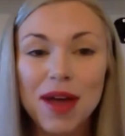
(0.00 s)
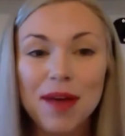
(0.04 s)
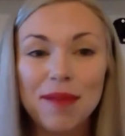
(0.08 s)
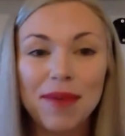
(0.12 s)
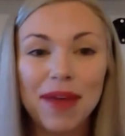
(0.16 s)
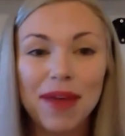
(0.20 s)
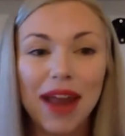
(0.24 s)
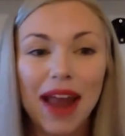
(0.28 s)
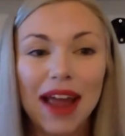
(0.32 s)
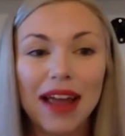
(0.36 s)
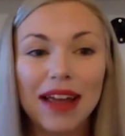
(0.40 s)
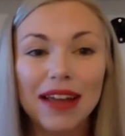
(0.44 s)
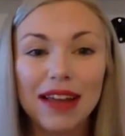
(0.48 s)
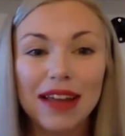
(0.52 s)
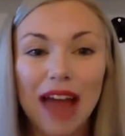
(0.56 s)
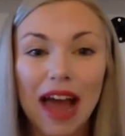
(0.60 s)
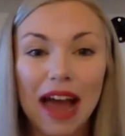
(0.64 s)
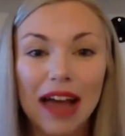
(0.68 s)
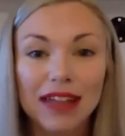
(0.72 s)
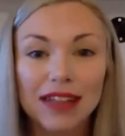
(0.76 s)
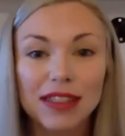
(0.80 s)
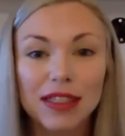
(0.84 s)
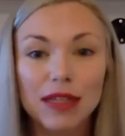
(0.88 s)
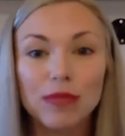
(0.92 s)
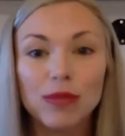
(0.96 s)
But I
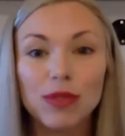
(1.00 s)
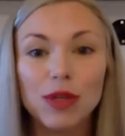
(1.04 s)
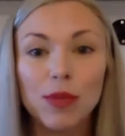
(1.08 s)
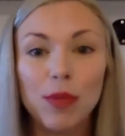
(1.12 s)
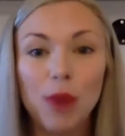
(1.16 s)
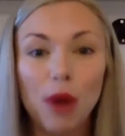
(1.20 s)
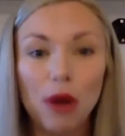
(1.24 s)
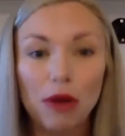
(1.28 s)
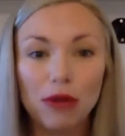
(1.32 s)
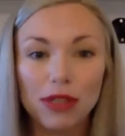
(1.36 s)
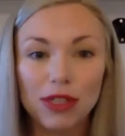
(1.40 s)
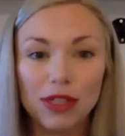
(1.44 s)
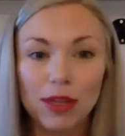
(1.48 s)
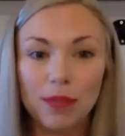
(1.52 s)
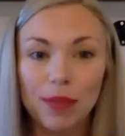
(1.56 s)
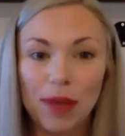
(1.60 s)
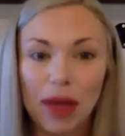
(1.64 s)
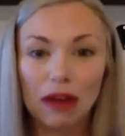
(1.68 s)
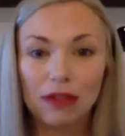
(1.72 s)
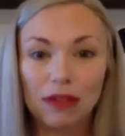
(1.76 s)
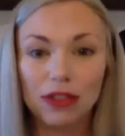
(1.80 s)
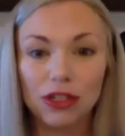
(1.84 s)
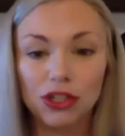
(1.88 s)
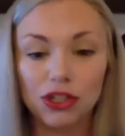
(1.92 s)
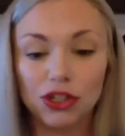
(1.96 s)
ask them to post
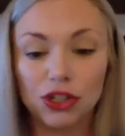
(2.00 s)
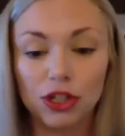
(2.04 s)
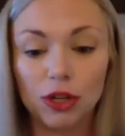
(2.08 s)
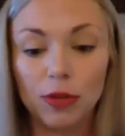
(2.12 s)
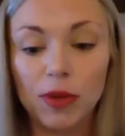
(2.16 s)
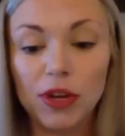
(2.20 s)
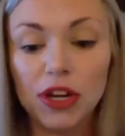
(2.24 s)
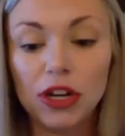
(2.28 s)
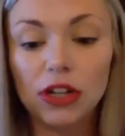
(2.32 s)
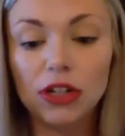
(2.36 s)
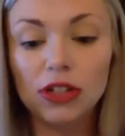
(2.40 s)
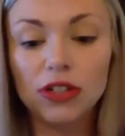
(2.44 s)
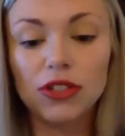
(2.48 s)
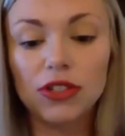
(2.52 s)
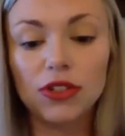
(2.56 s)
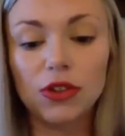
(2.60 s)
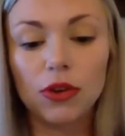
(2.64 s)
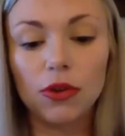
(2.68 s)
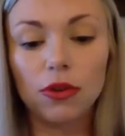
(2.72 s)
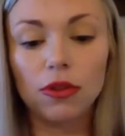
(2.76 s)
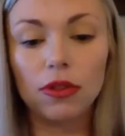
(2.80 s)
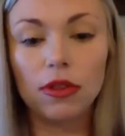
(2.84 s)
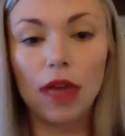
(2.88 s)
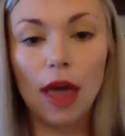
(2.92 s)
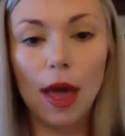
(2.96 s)
about distributors.
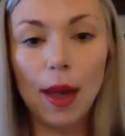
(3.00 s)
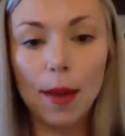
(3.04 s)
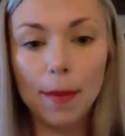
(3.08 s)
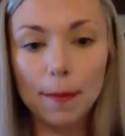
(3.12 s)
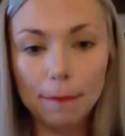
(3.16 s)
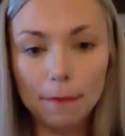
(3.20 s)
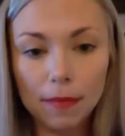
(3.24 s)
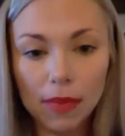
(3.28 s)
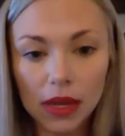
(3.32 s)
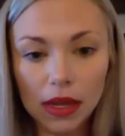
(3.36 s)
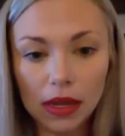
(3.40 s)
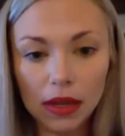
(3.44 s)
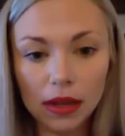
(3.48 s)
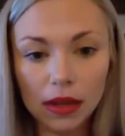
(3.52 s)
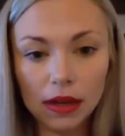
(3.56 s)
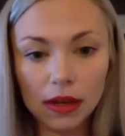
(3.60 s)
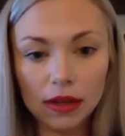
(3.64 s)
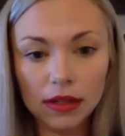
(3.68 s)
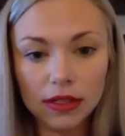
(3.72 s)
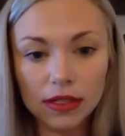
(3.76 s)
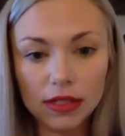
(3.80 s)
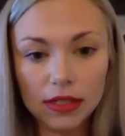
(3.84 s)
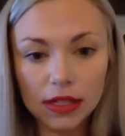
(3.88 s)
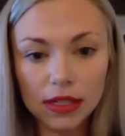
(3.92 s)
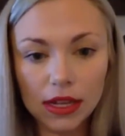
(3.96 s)
So let me
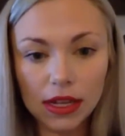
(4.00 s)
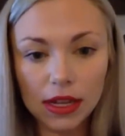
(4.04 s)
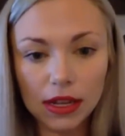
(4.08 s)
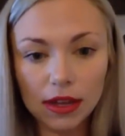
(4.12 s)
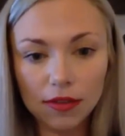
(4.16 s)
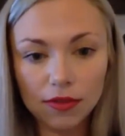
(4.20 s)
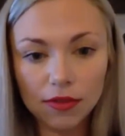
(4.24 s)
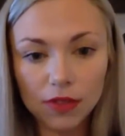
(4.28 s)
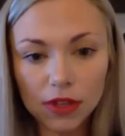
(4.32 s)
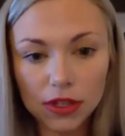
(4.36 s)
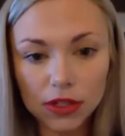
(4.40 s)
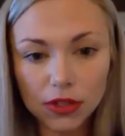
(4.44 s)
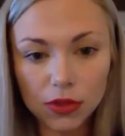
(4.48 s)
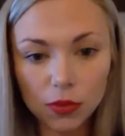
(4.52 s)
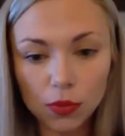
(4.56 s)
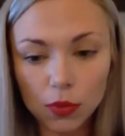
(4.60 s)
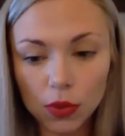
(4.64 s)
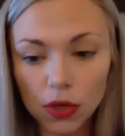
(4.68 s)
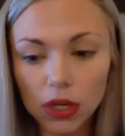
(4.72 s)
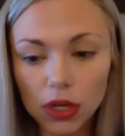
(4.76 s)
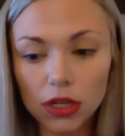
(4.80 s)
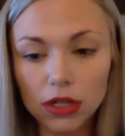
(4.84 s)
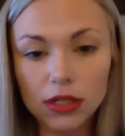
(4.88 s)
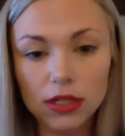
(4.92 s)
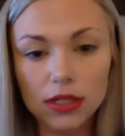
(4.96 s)
see if this
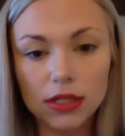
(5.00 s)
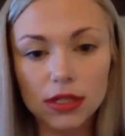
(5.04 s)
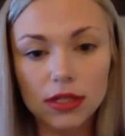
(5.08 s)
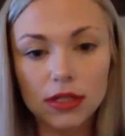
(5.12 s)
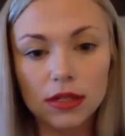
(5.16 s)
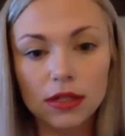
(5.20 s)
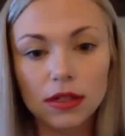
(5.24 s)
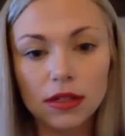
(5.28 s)
works.